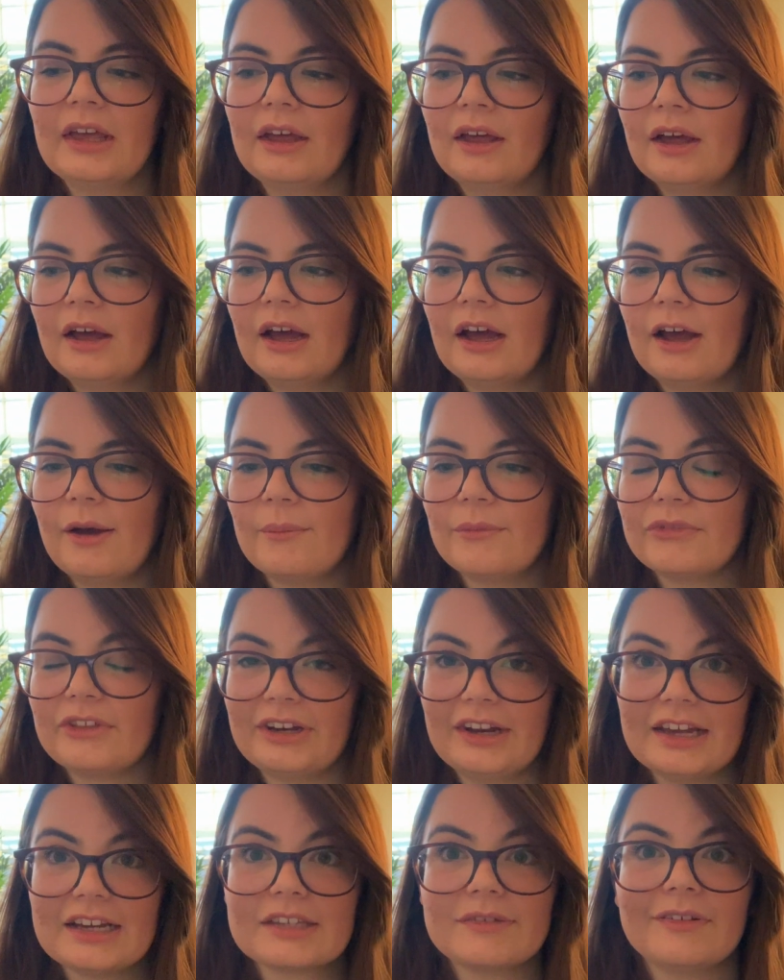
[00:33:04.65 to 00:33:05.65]
The
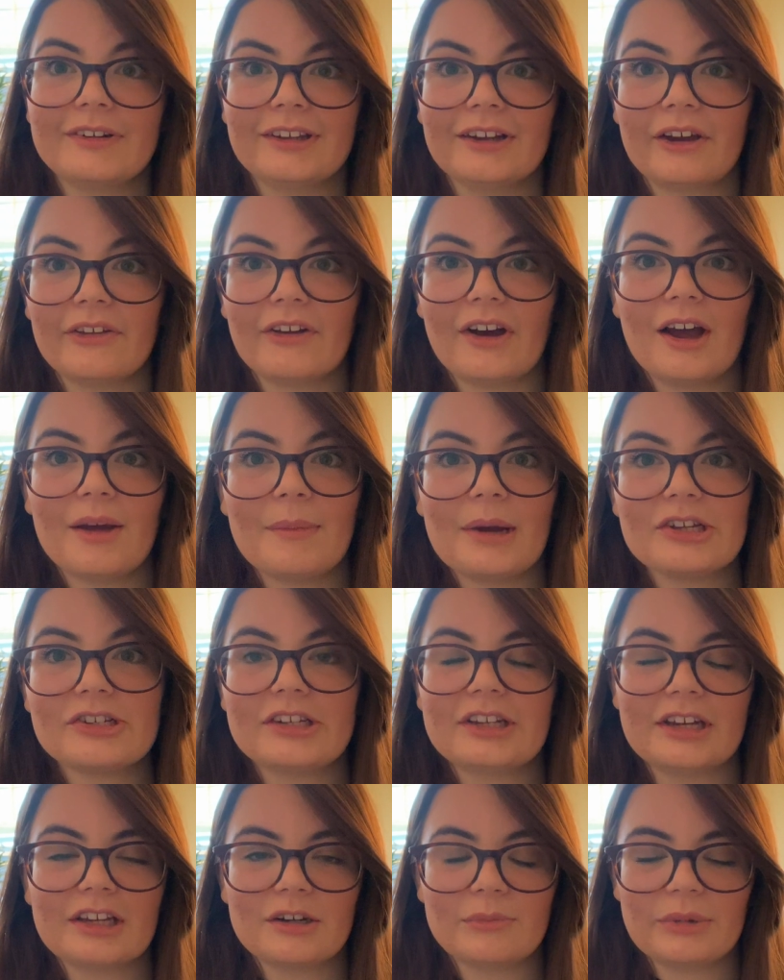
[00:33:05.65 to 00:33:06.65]
next video that I'm actually
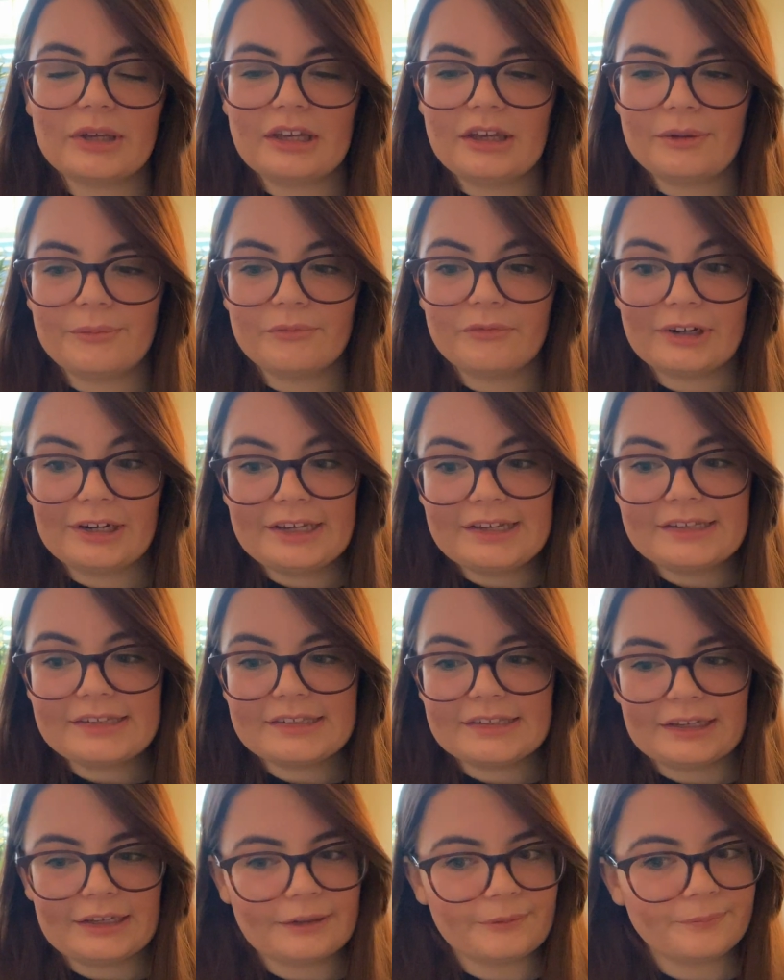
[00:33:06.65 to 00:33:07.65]
going to be
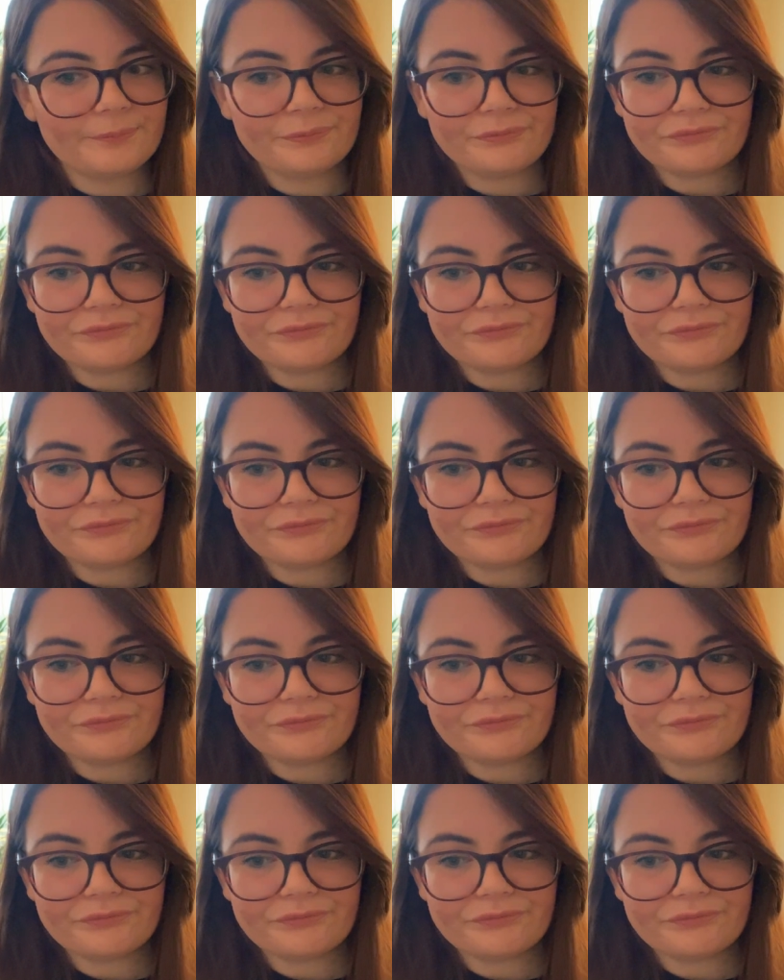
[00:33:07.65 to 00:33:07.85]
releasing